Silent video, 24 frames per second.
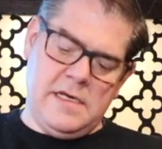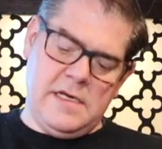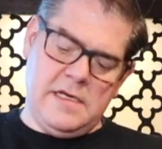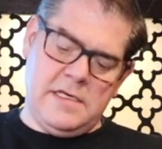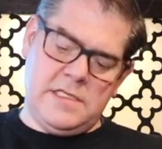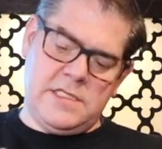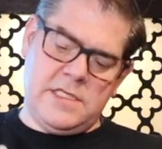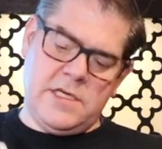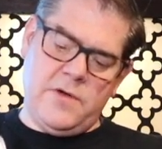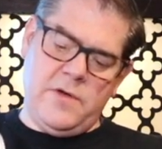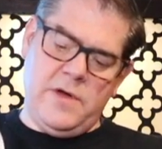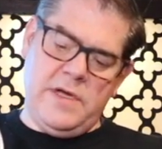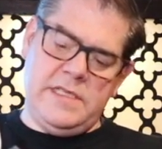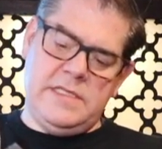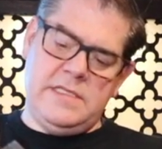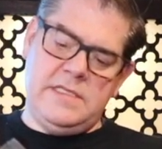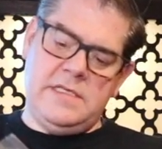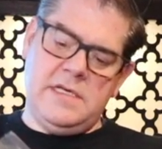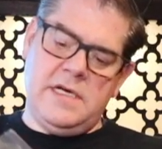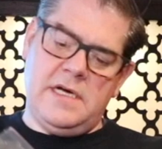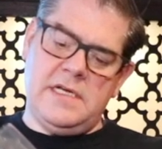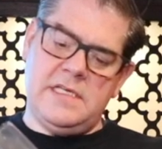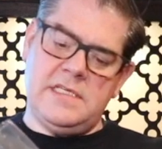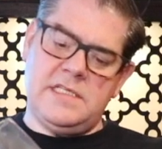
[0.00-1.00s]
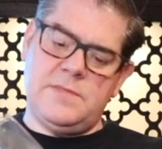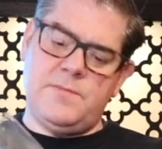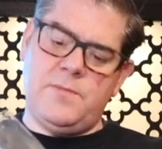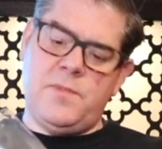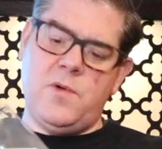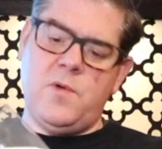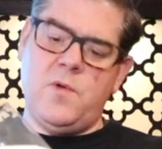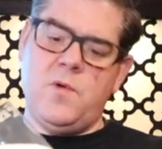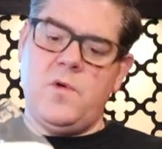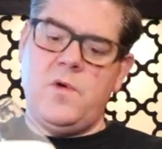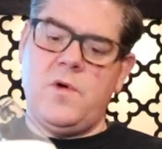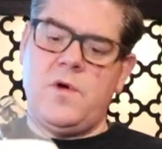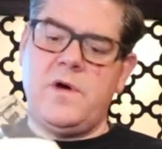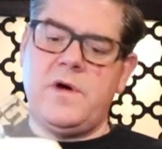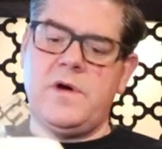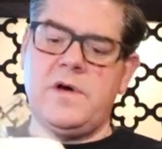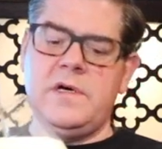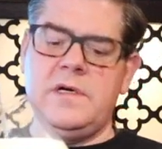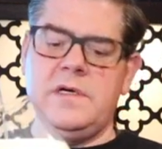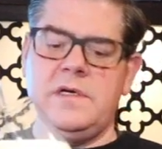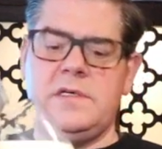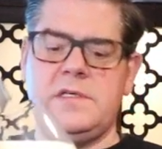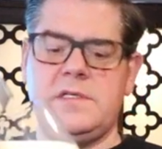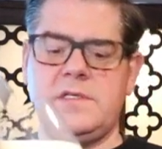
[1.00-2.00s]
So it does
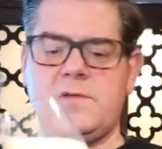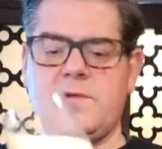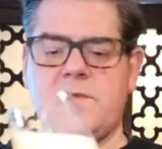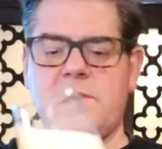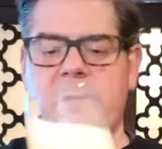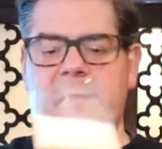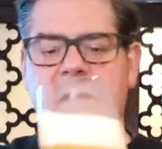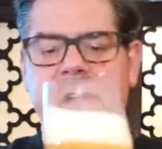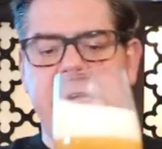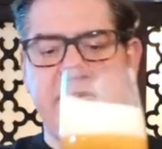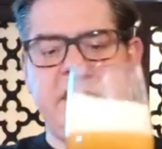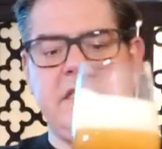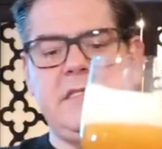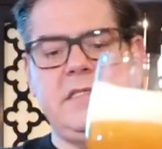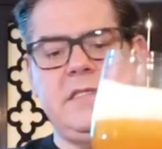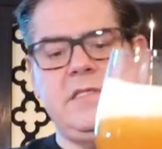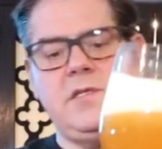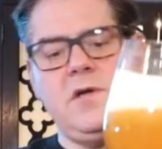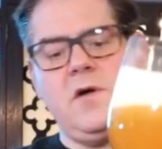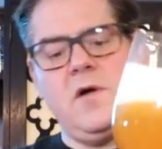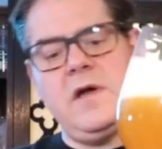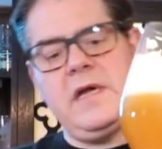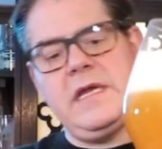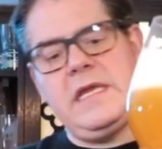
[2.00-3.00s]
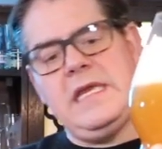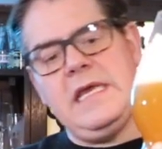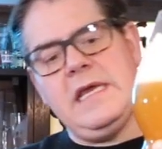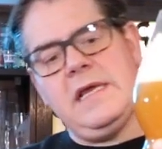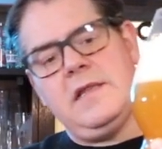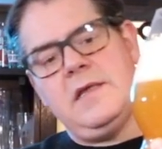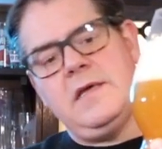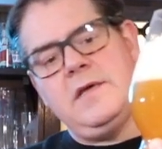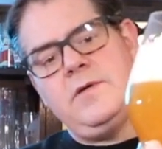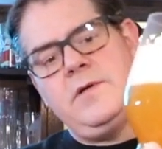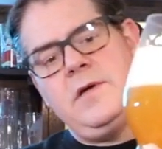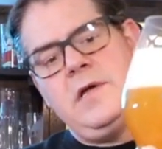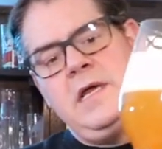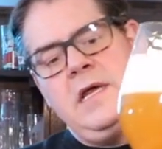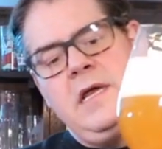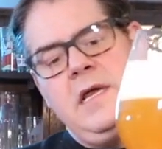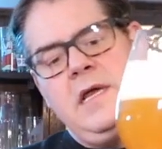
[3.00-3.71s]
pour sort of a dark yellow.